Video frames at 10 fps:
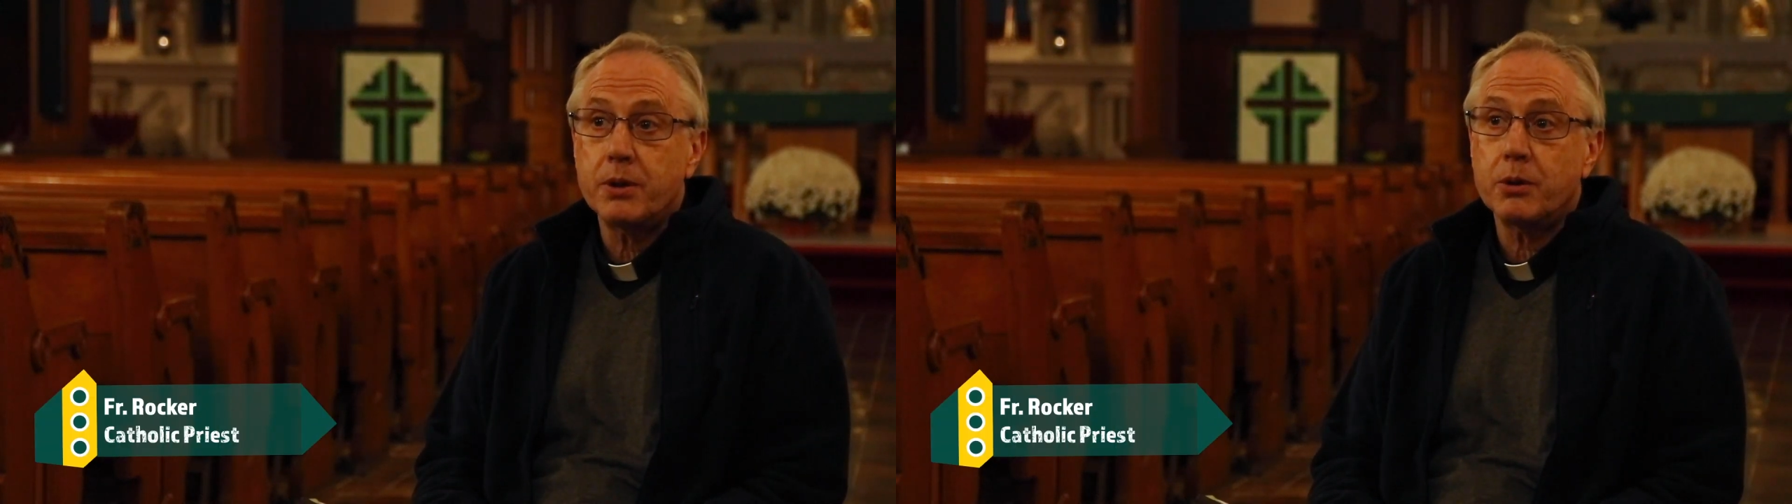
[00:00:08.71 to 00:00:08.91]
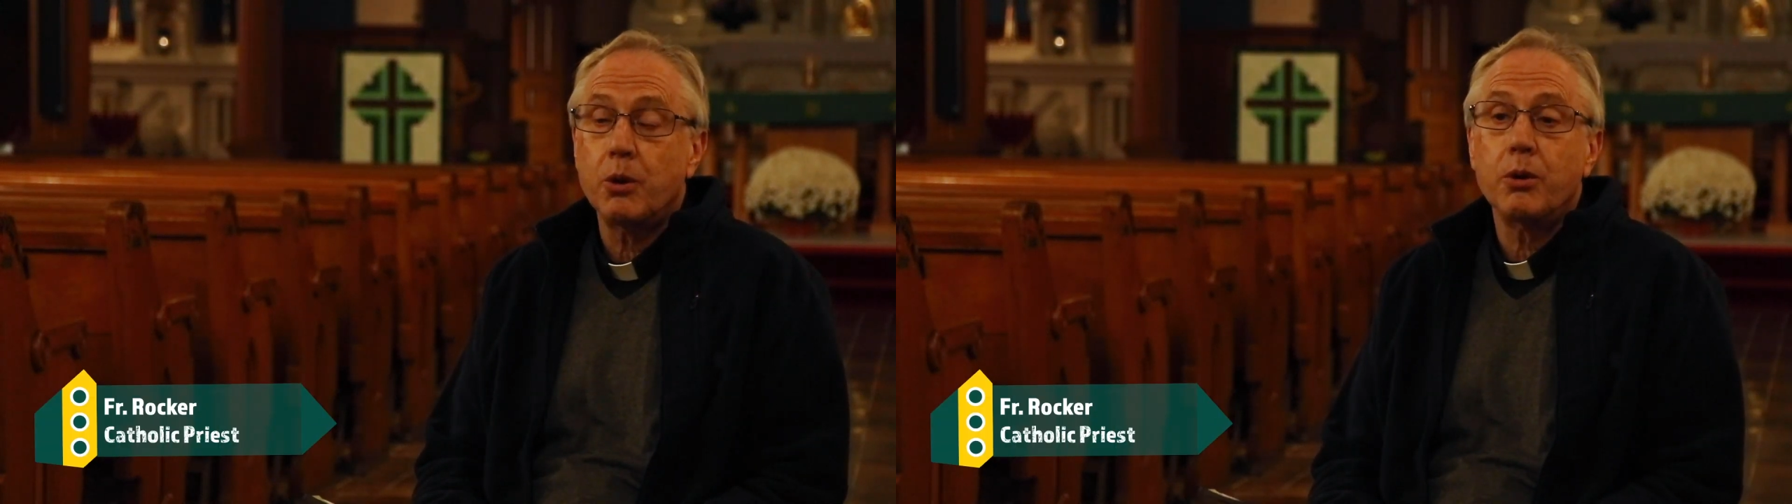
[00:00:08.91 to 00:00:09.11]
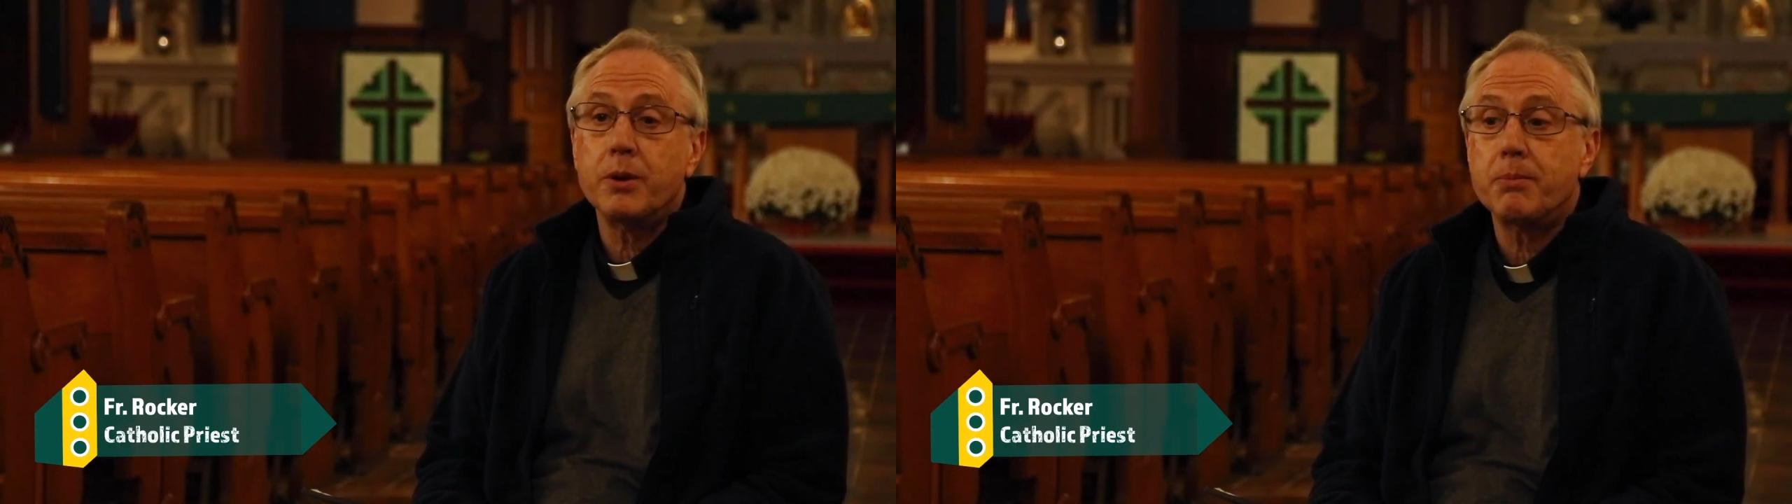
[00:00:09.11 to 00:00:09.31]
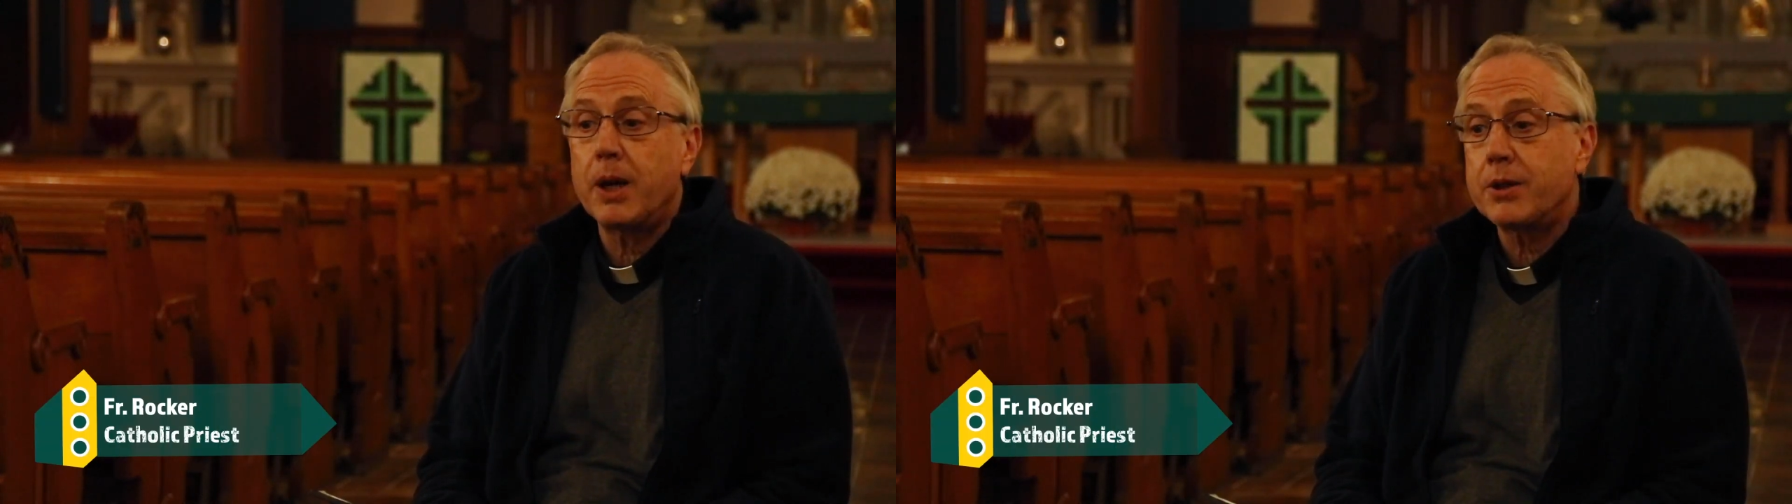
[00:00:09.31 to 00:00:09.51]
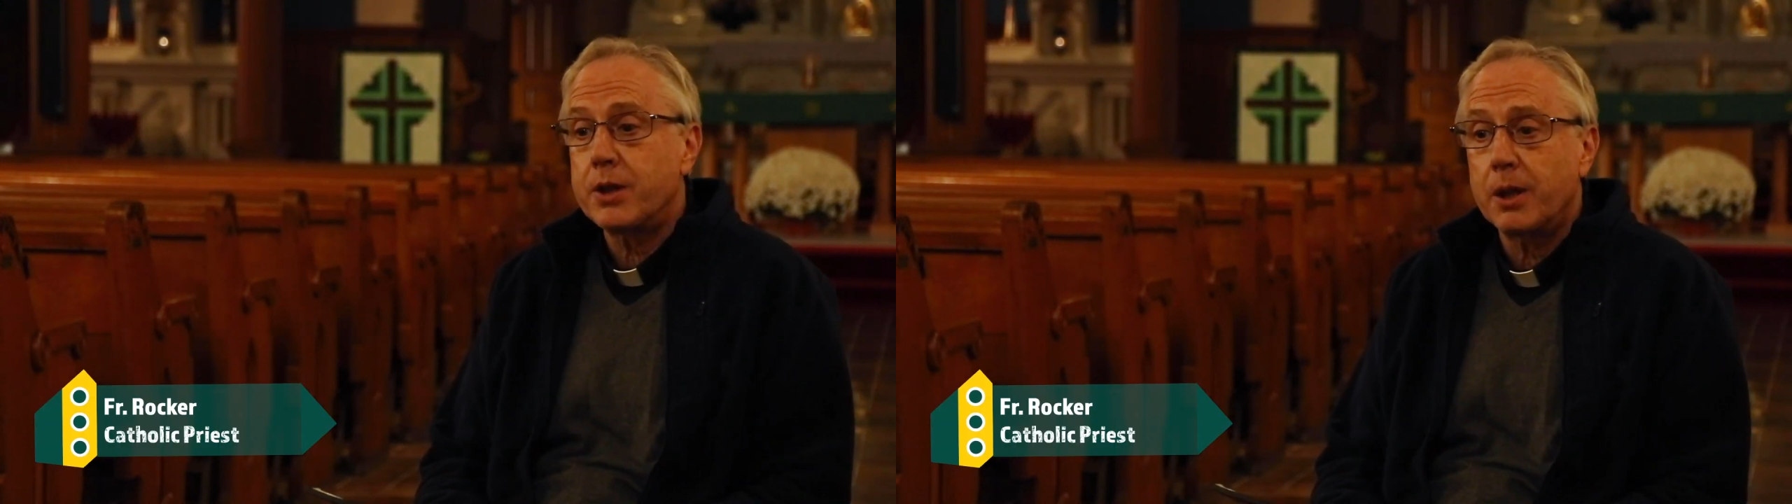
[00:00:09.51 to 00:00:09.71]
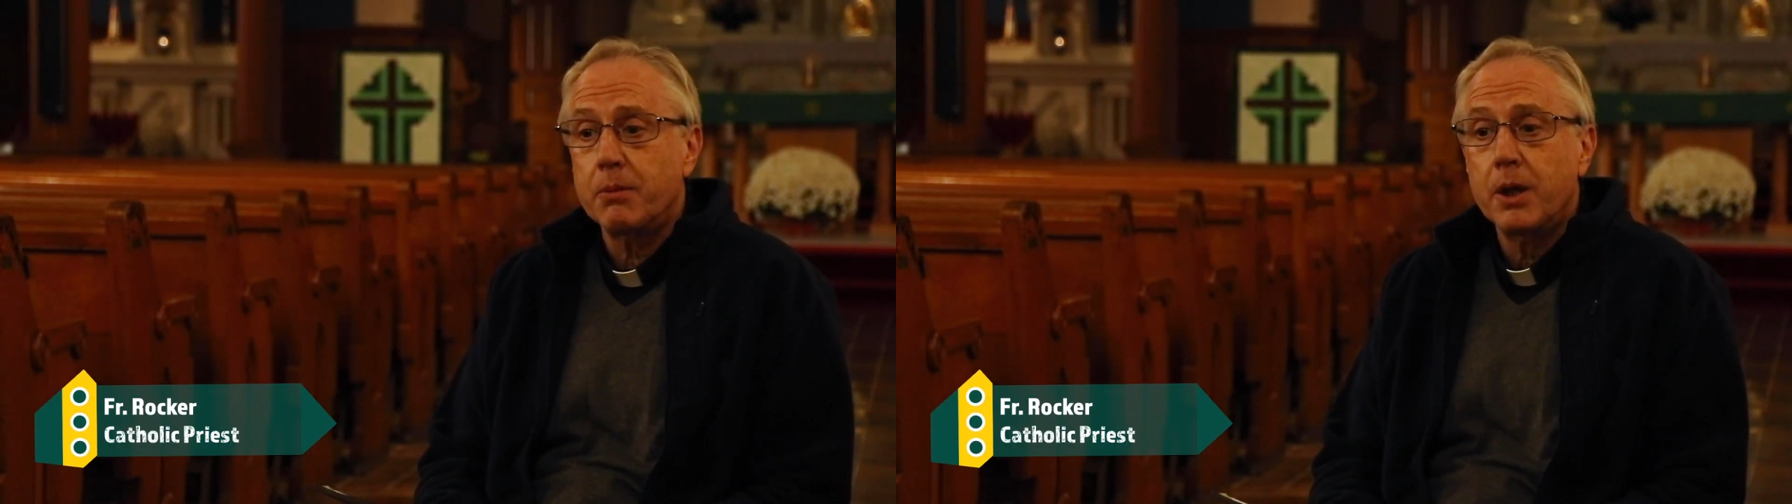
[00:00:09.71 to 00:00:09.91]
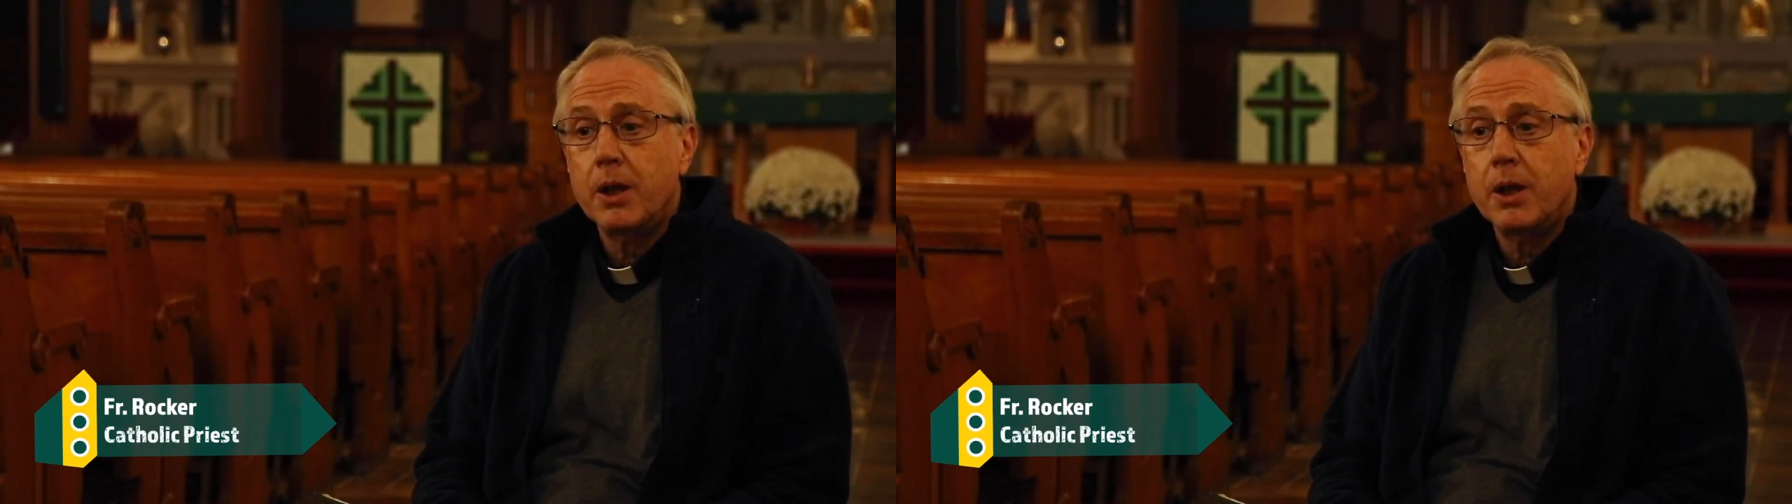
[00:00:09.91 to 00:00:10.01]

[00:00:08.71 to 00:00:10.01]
in Colton, Potsdam,